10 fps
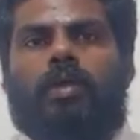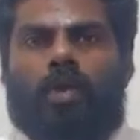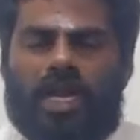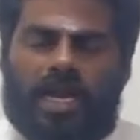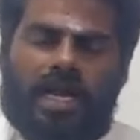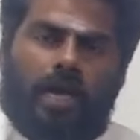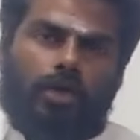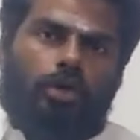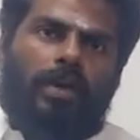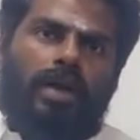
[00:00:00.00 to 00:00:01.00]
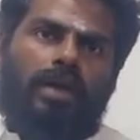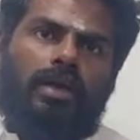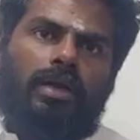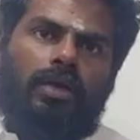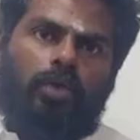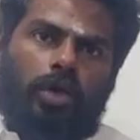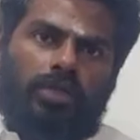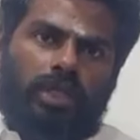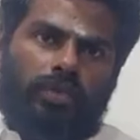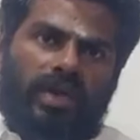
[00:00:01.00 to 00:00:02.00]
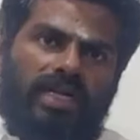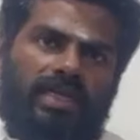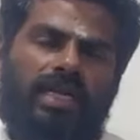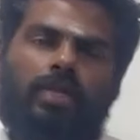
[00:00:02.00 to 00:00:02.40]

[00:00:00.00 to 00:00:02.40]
Only in October 2023,